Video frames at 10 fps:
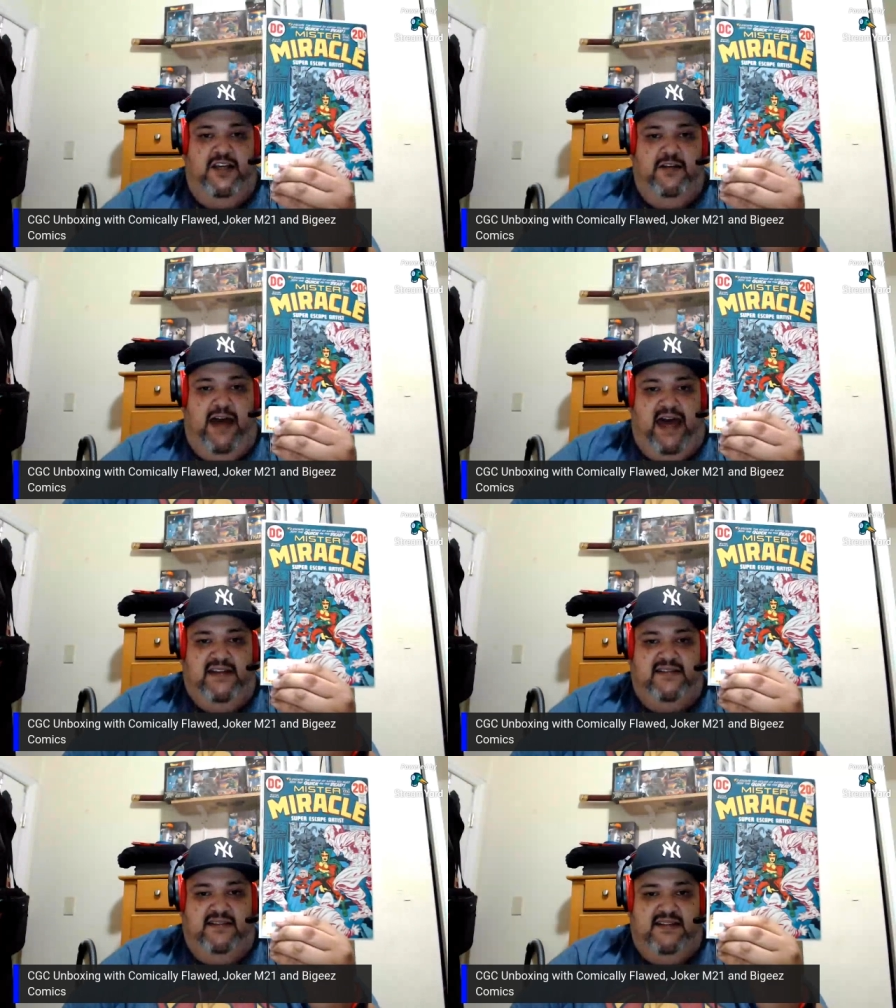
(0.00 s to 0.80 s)
add it
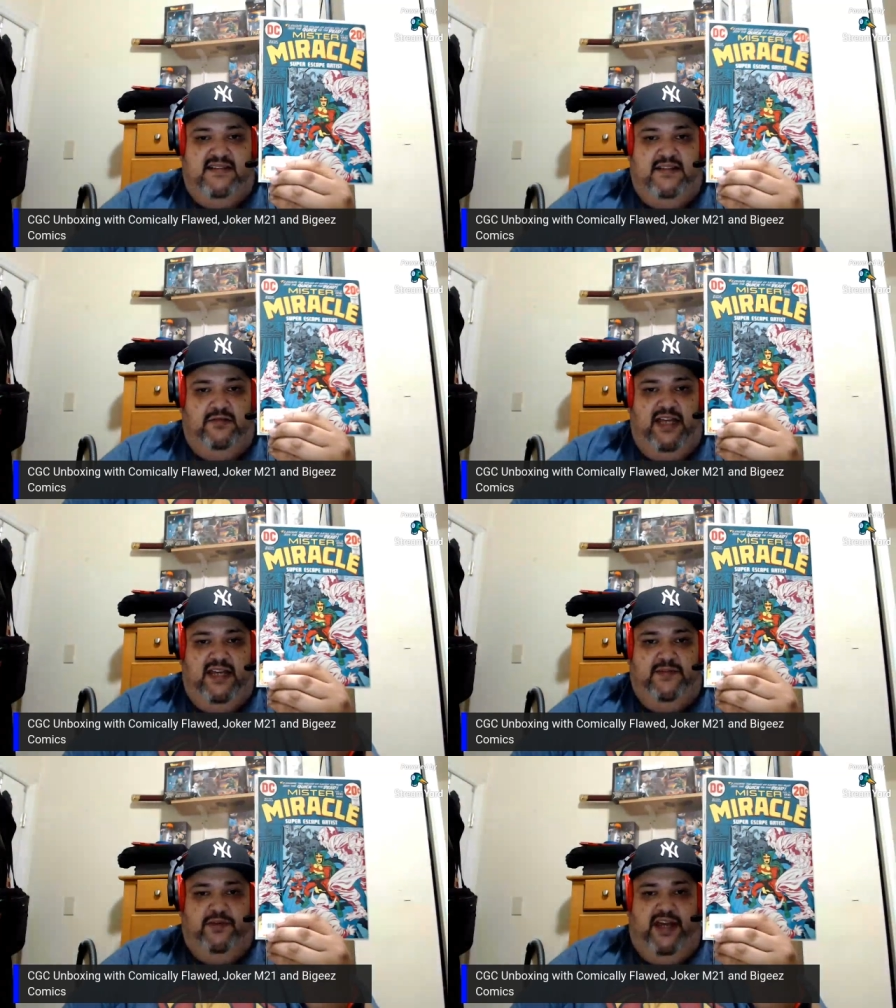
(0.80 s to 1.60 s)
to his little
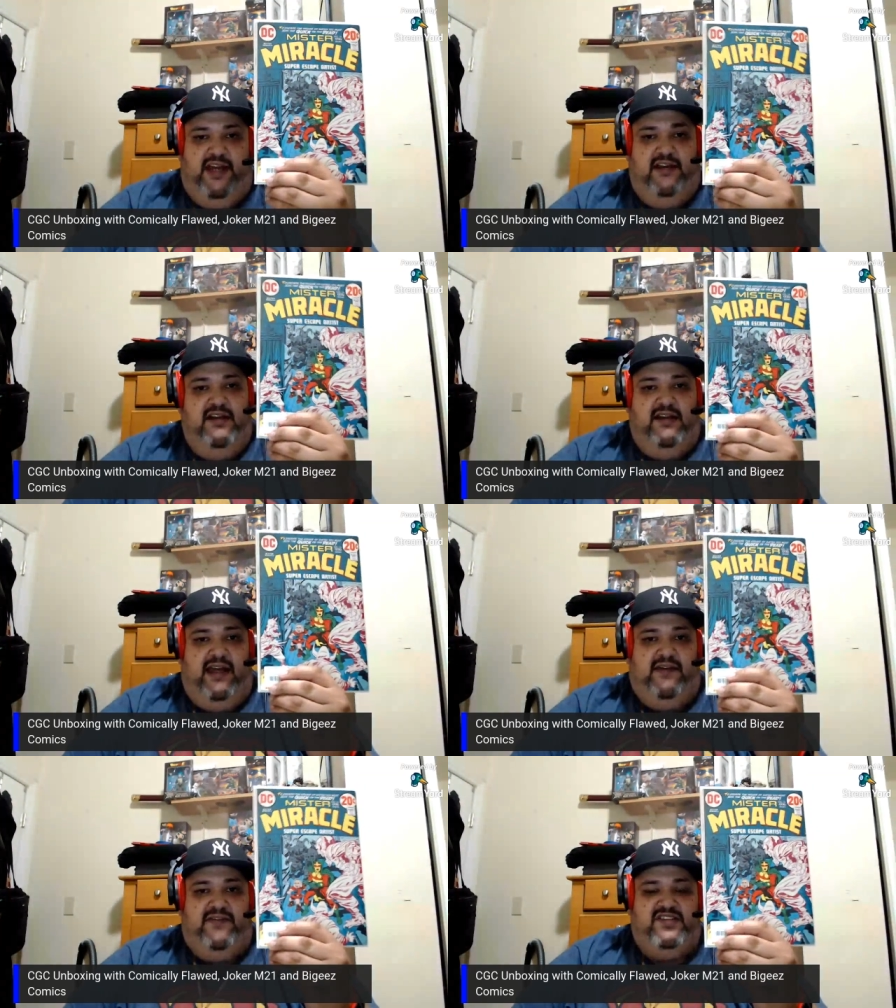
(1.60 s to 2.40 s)
label there
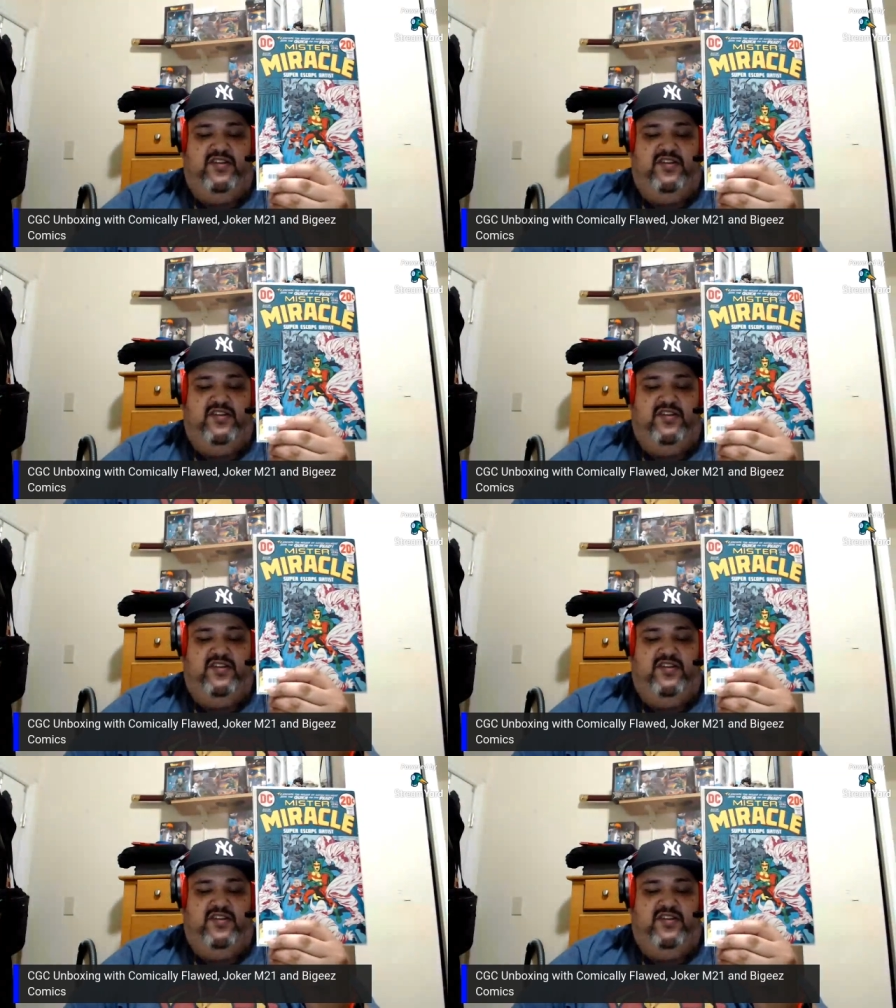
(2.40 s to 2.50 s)
like if it's the